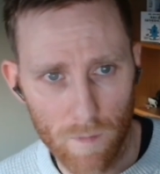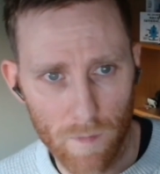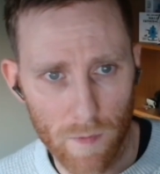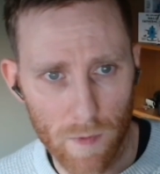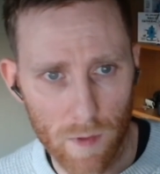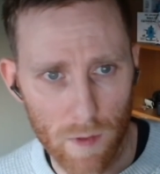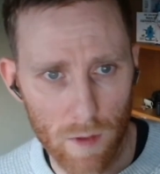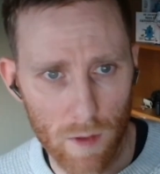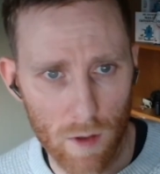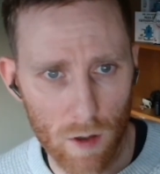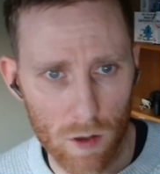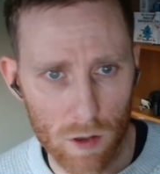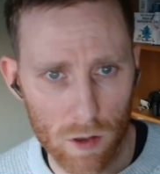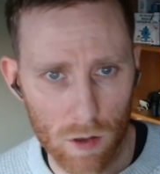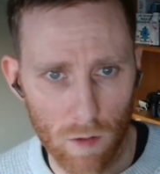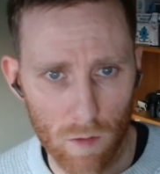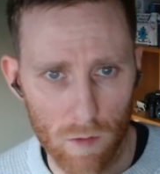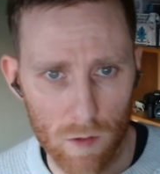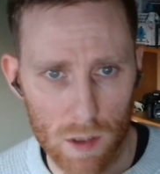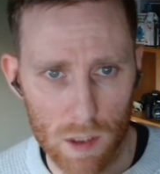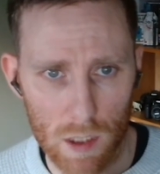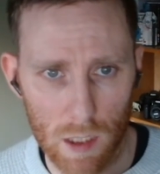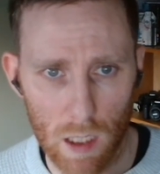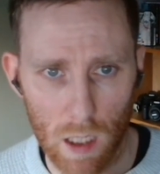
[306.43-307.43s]
there's
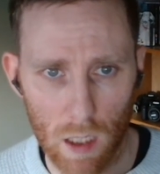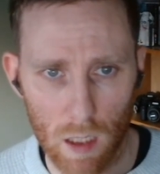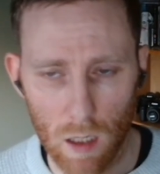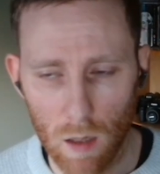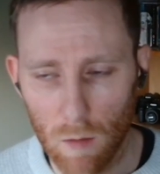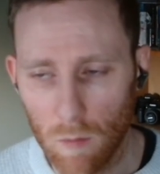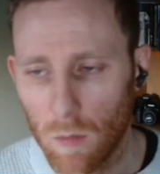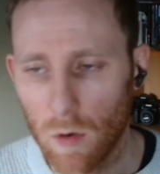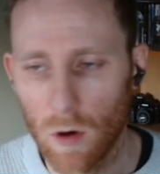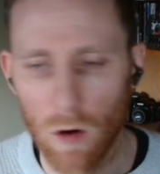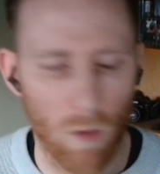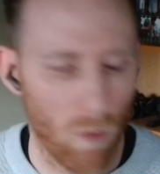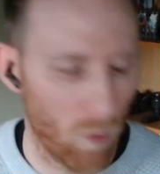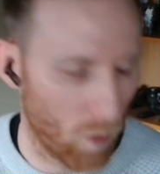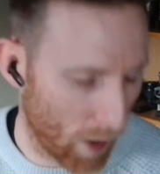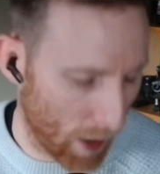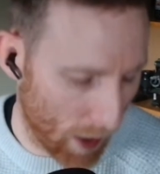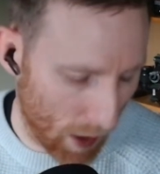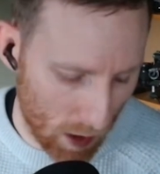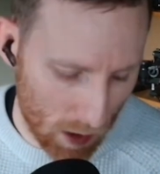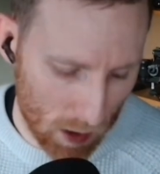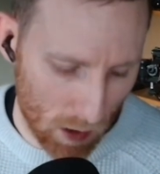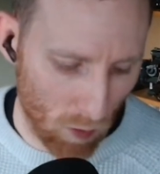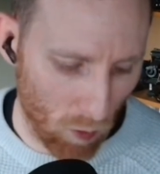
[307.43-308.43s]
obviously a number of
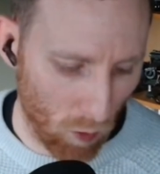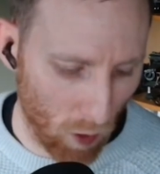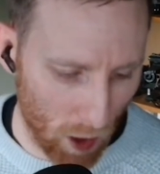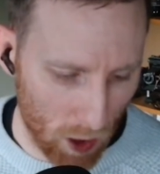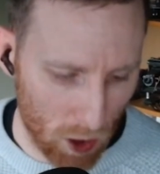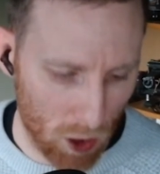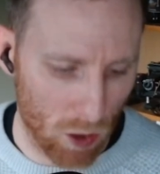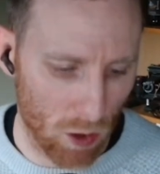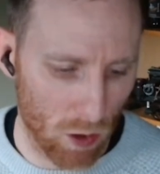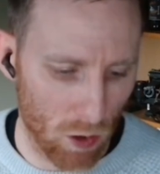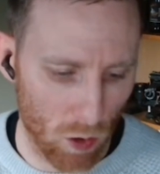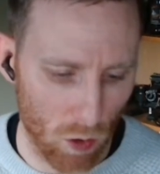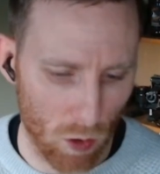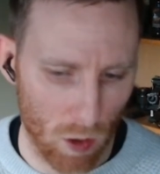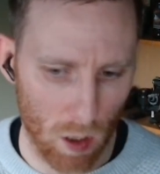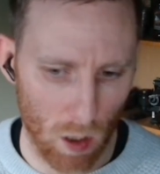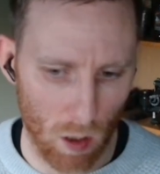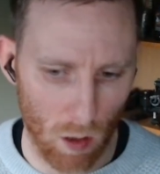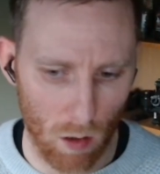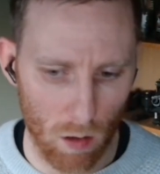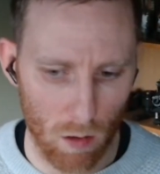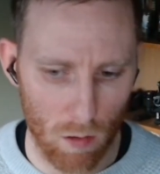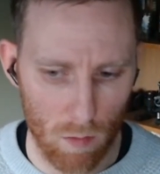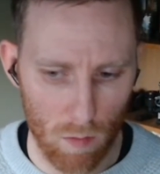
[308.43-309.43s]
ways in which you
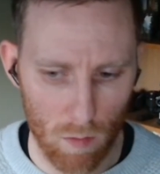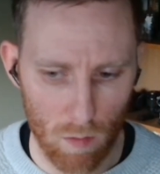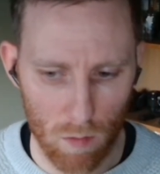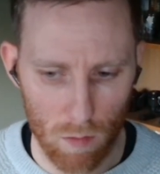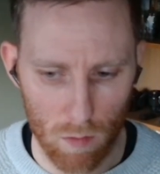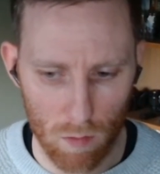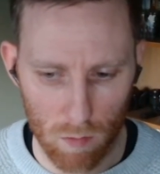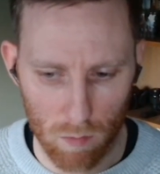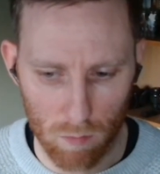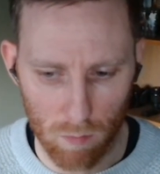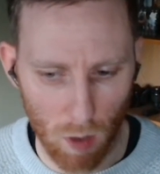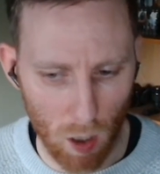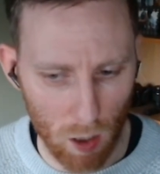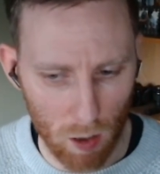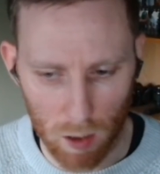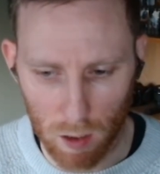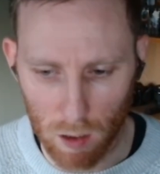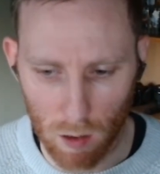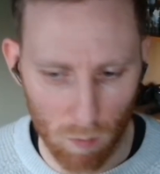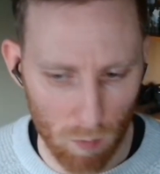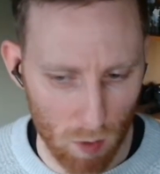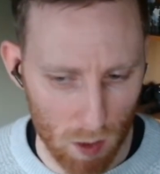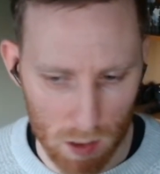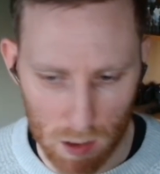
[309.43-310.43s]
can market
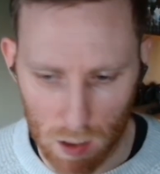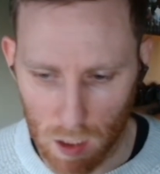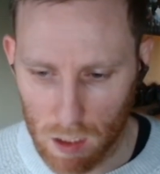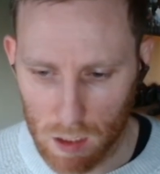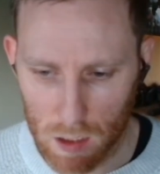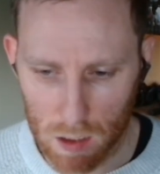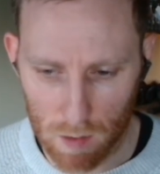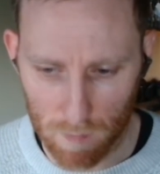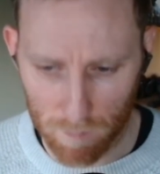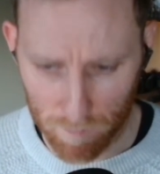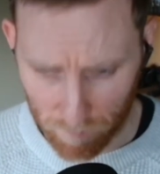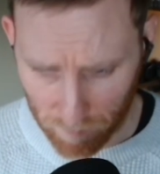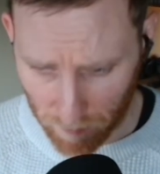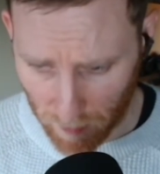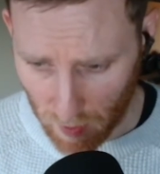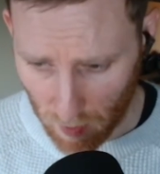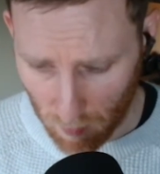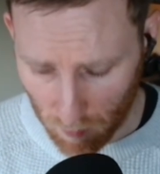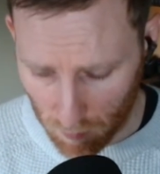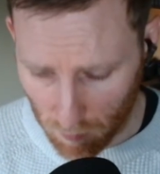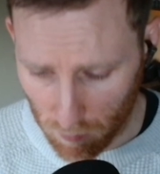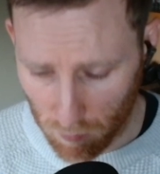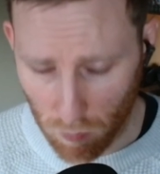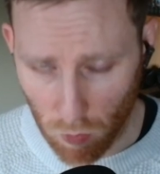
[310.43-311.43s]
your business.
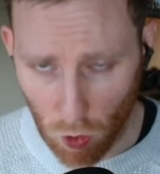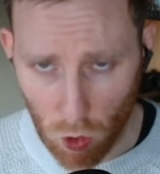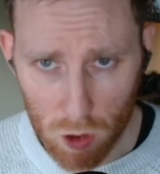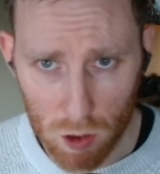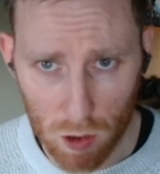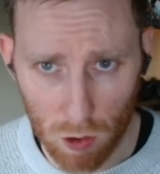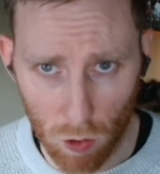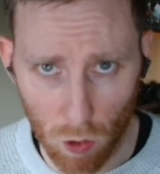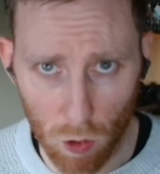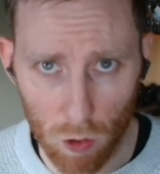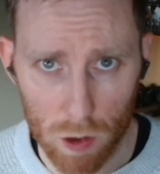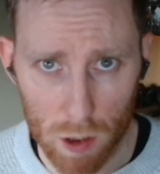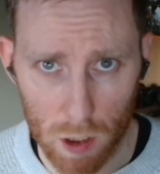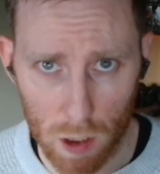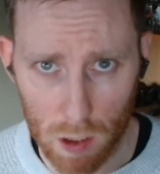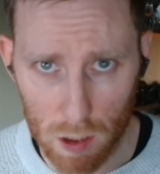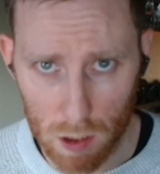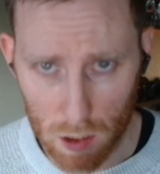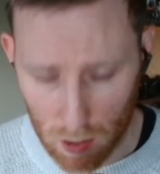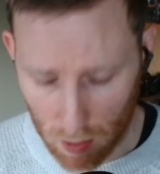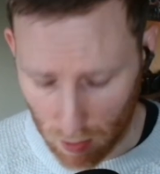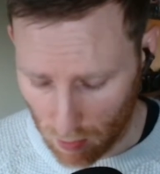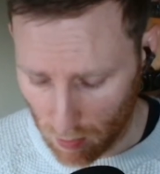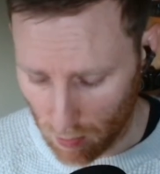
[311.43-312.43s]
Most
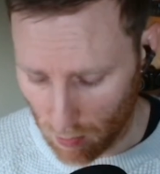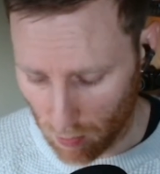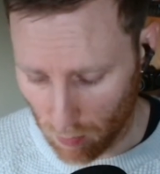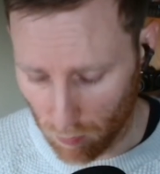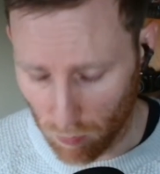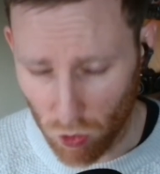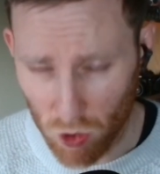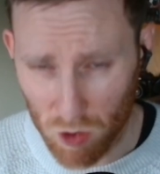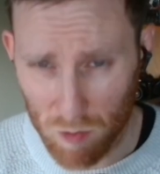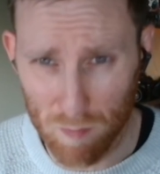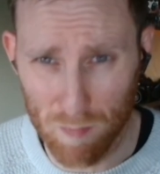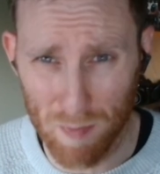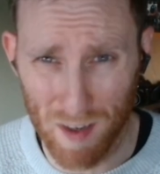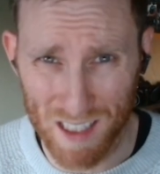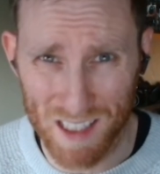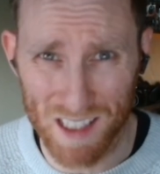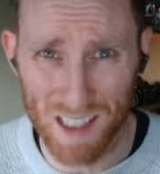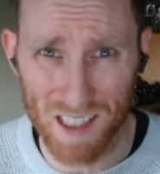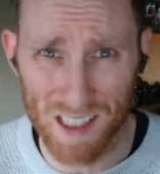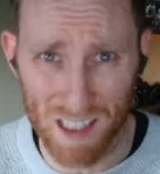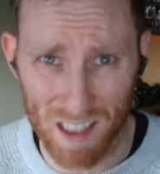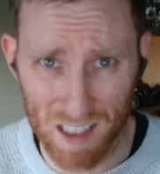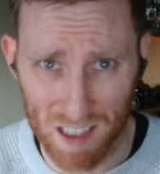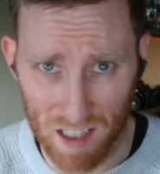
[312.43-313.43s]
coaches, or most
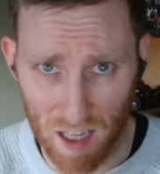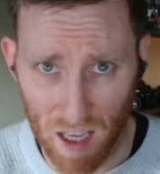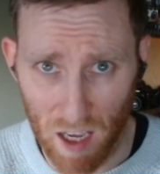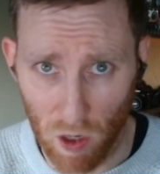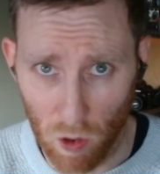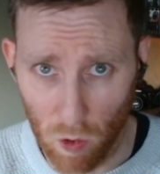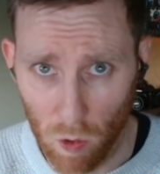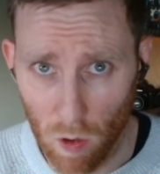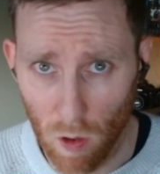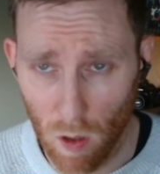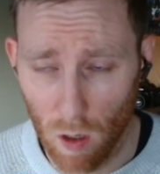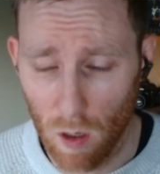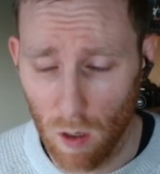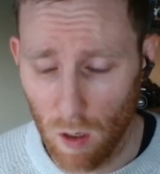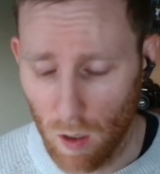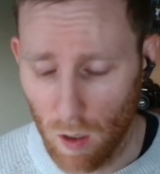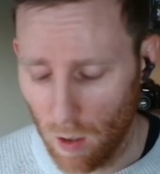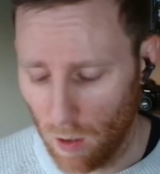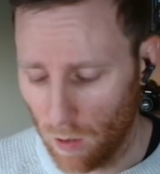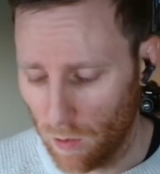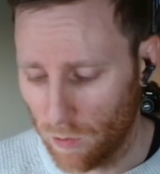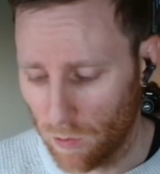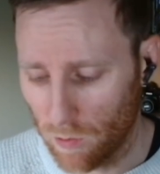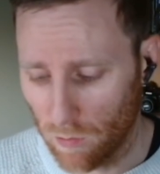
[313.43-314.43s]
businesses now,
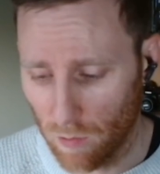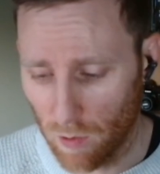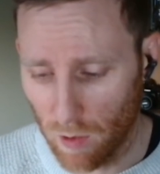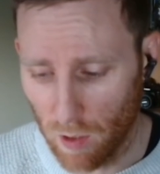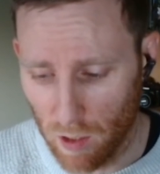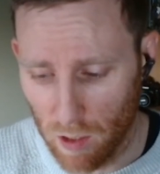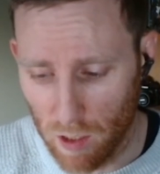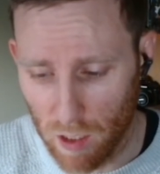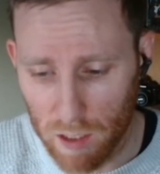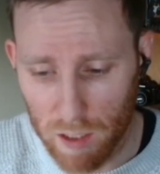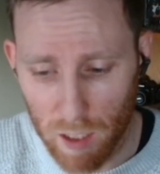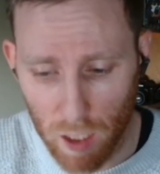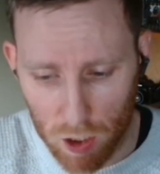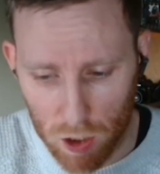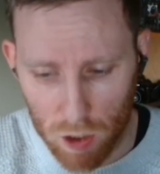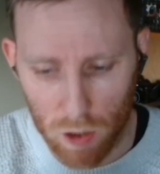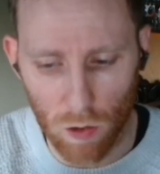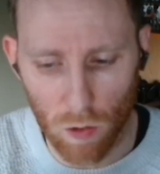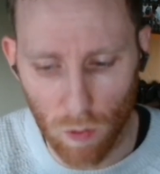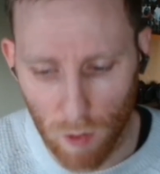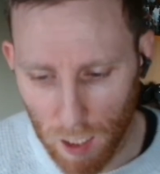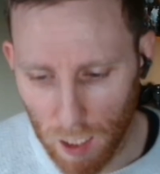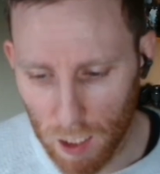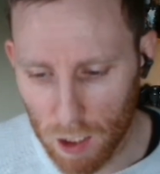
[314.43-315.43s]
in the
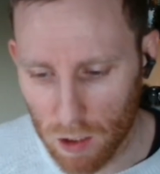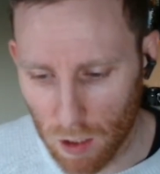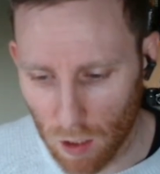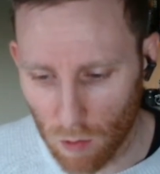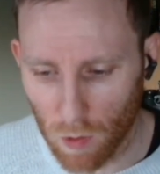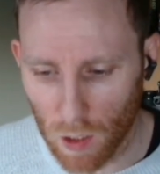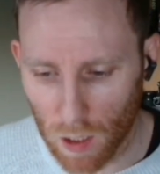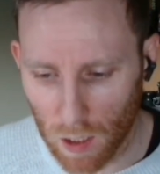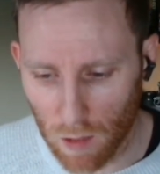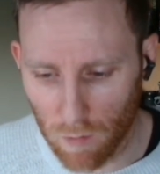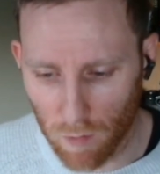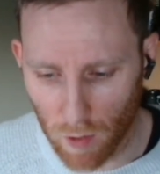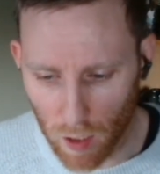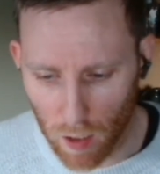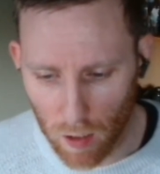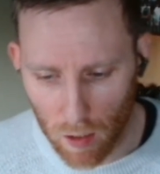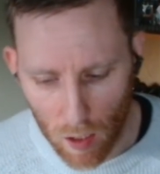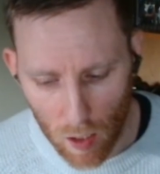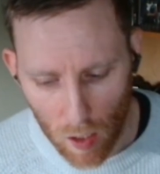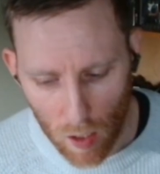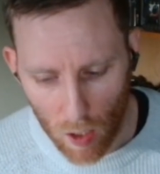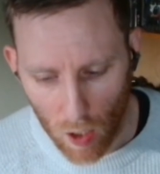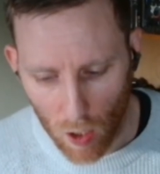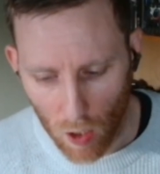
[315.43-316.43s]
digital age that we live in,
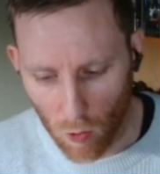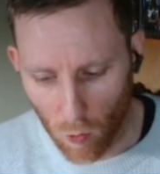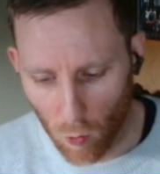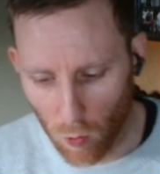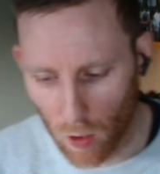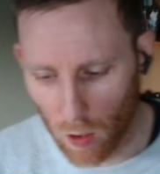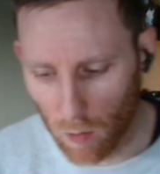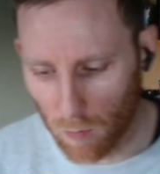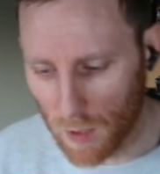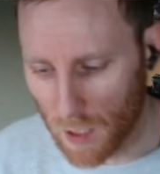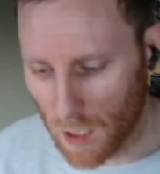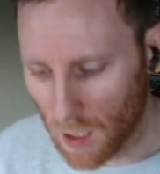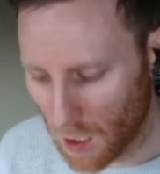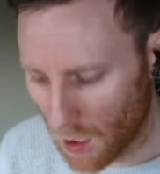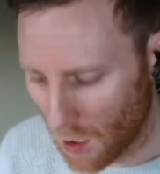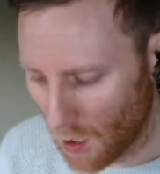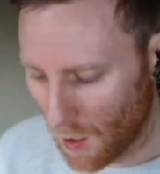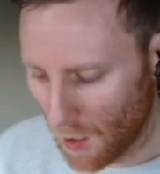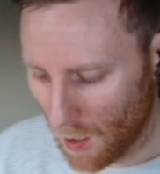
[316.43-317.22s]
will be